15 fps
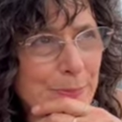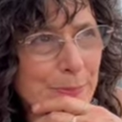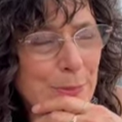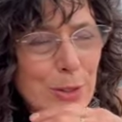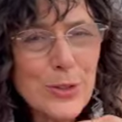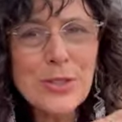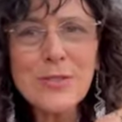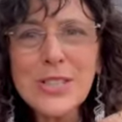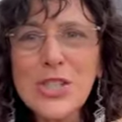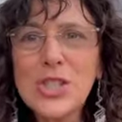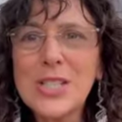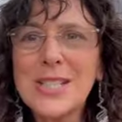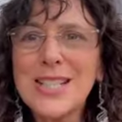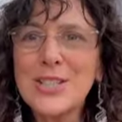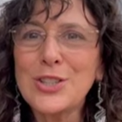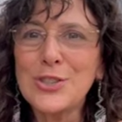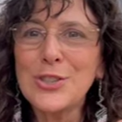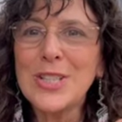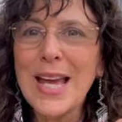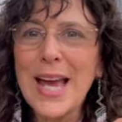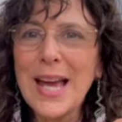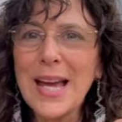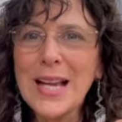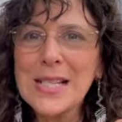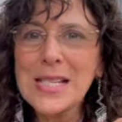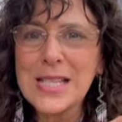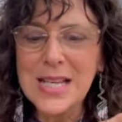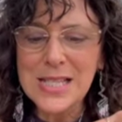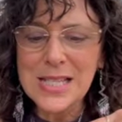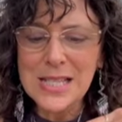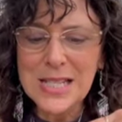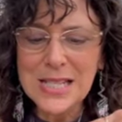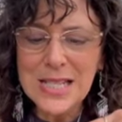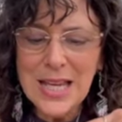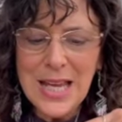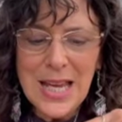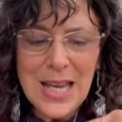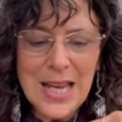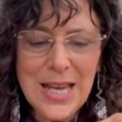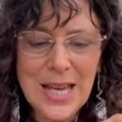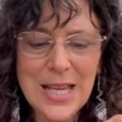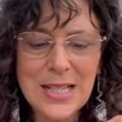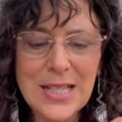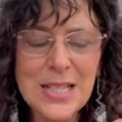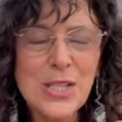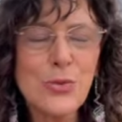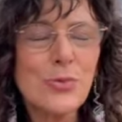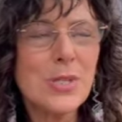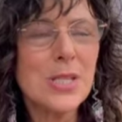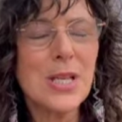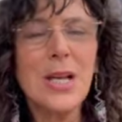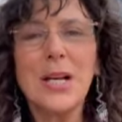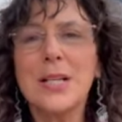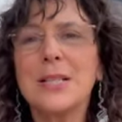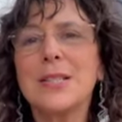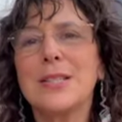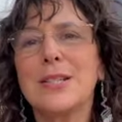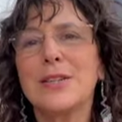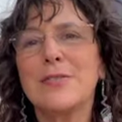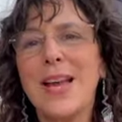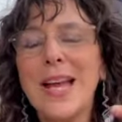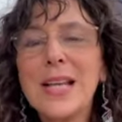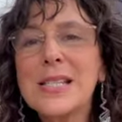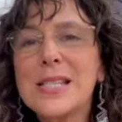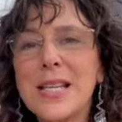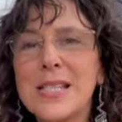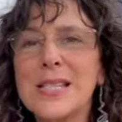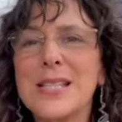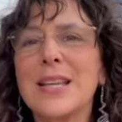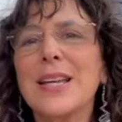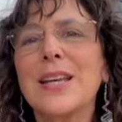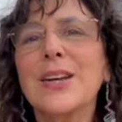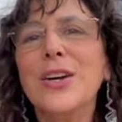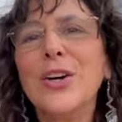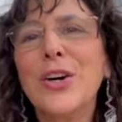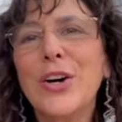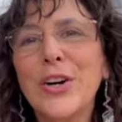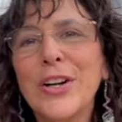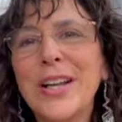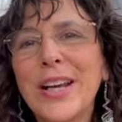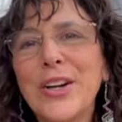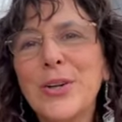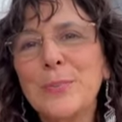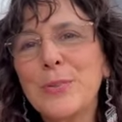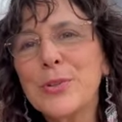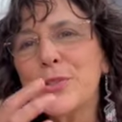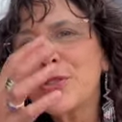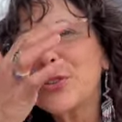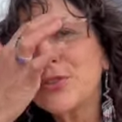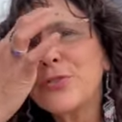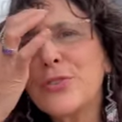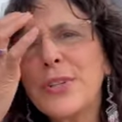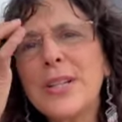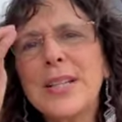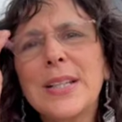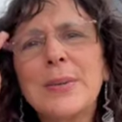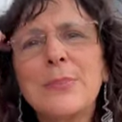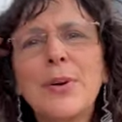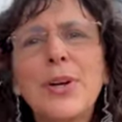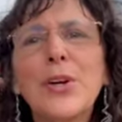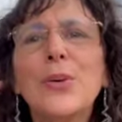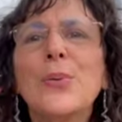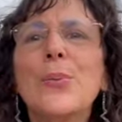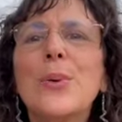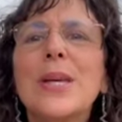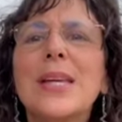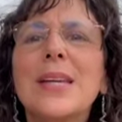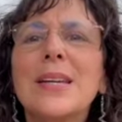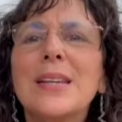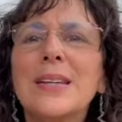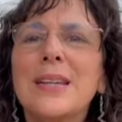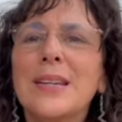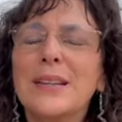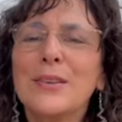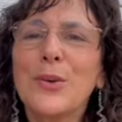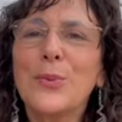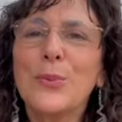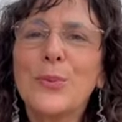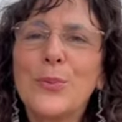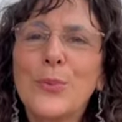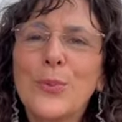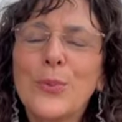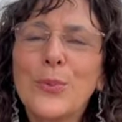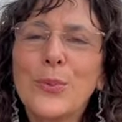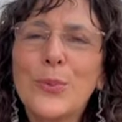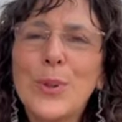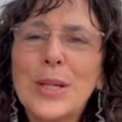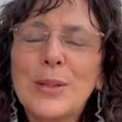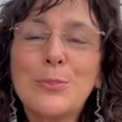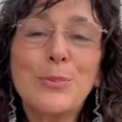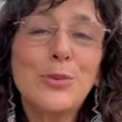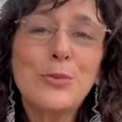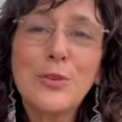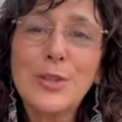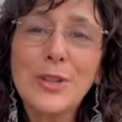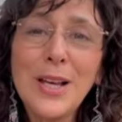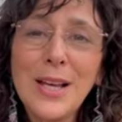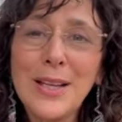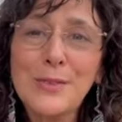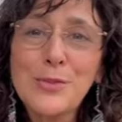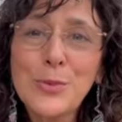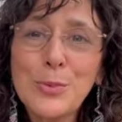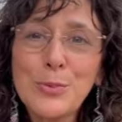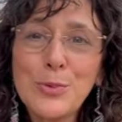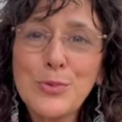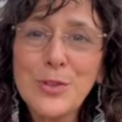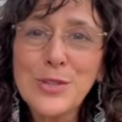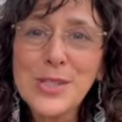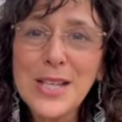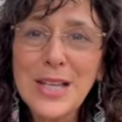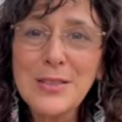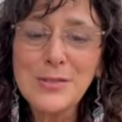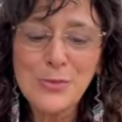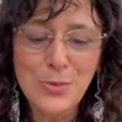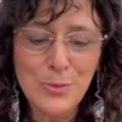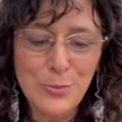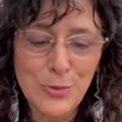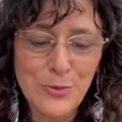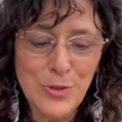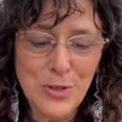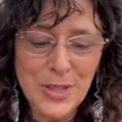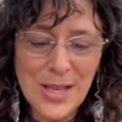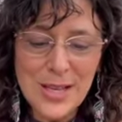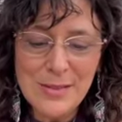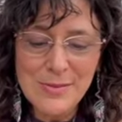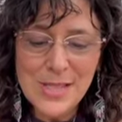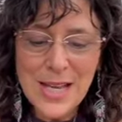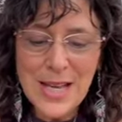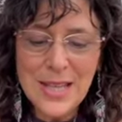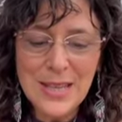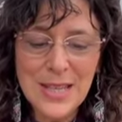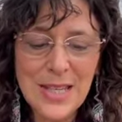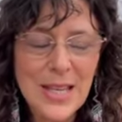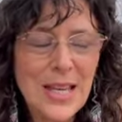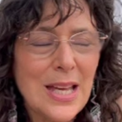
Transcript: most of us just need to learn to access it. And as a result of accessing our inherent personal freedom, we we improve our lives, we improve ourselves, we improve our lives. And